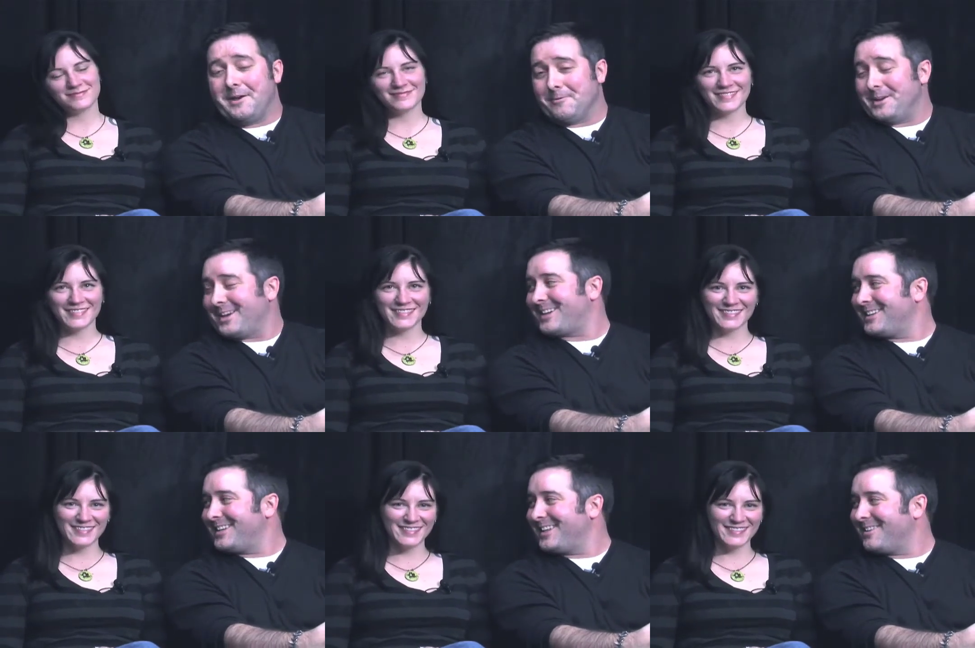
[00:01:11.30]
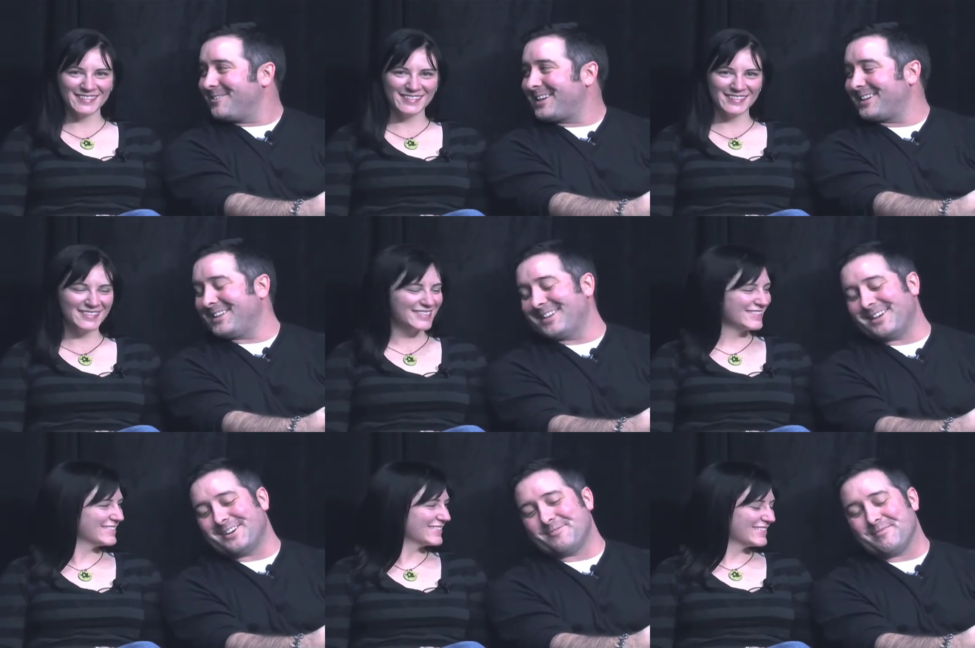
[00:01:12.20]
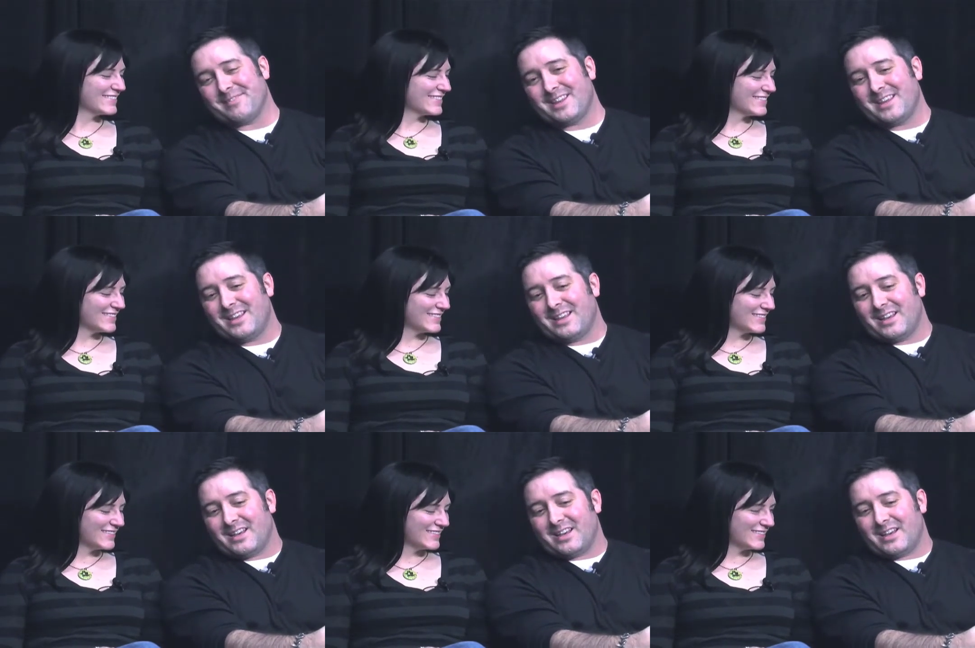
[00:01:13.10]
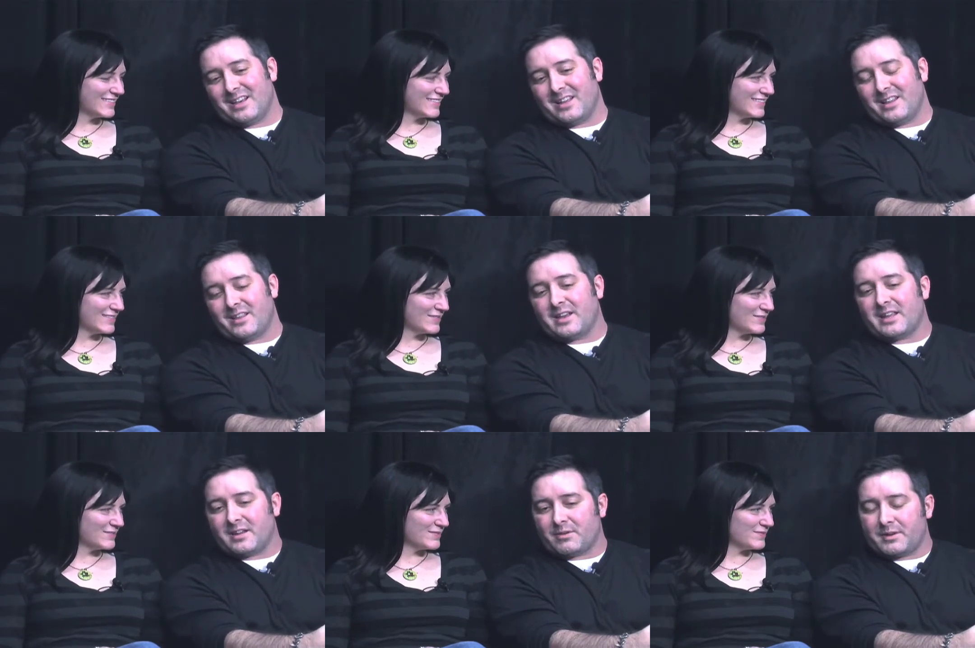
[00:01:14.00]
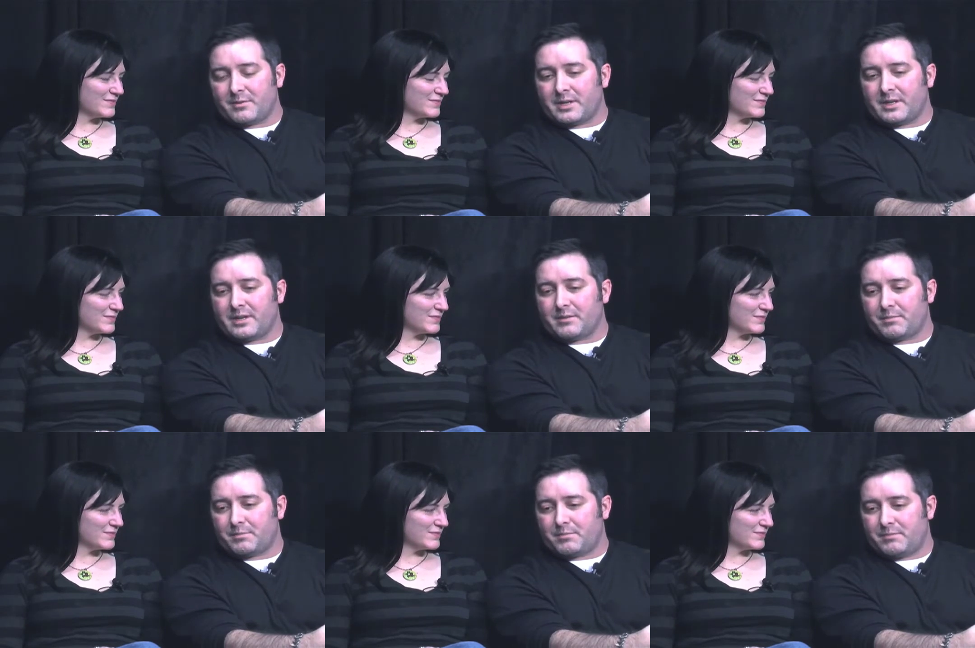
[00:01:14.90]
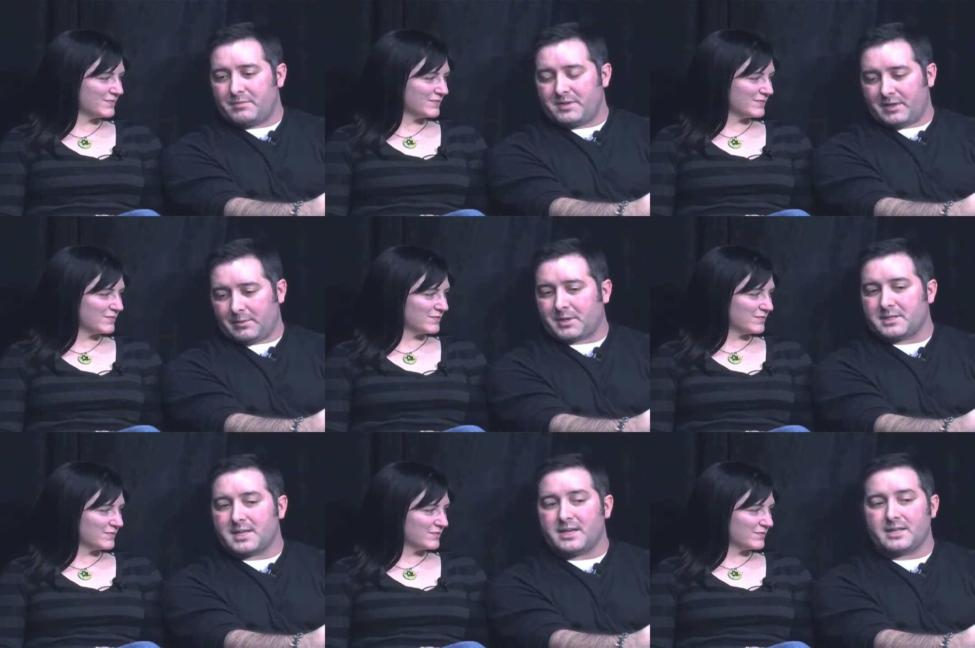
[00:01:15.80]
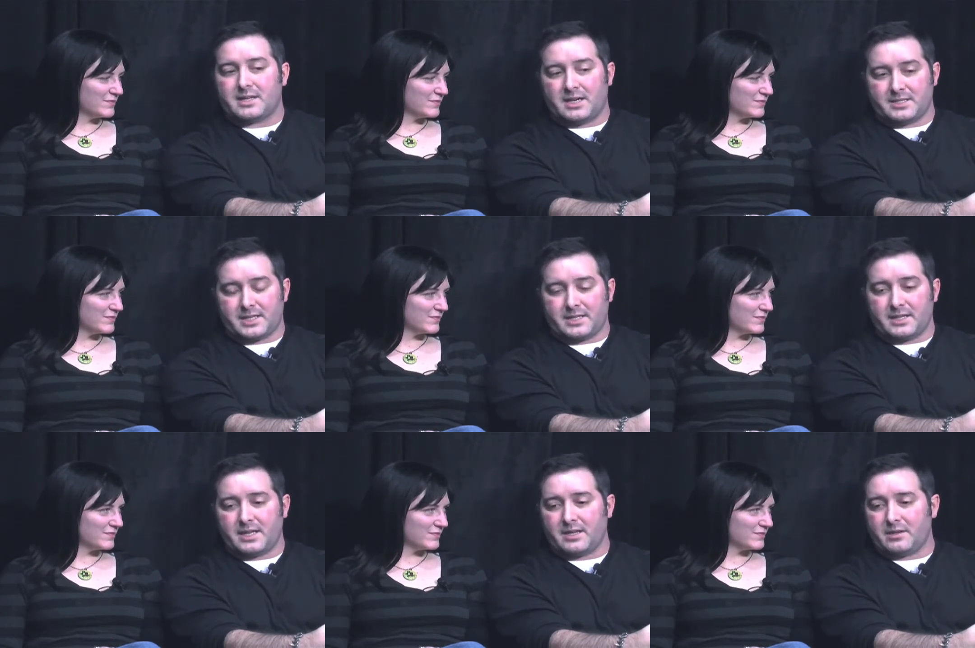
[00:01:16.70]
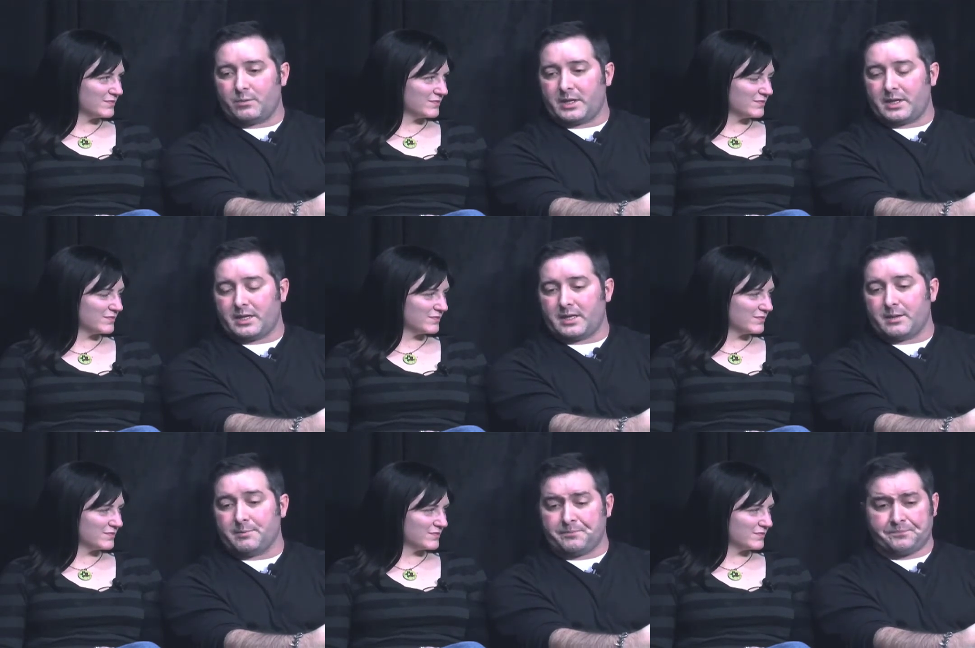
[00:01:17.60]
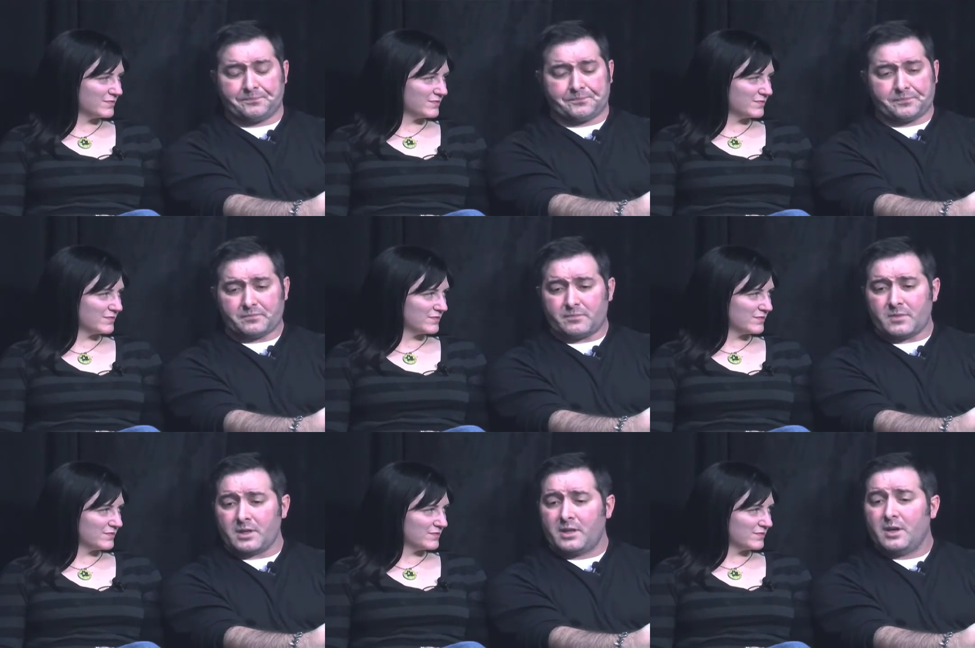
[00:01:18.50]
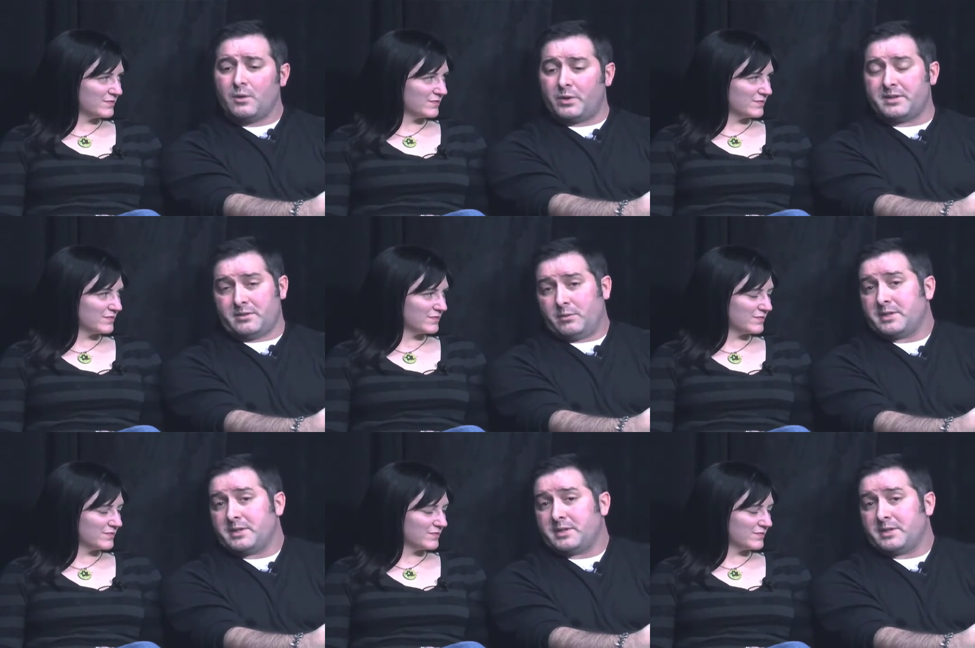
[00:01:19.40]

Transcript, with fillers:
Speaker 1: that we could that we could um, uh, that I think we we develop good ta- content and we um, we we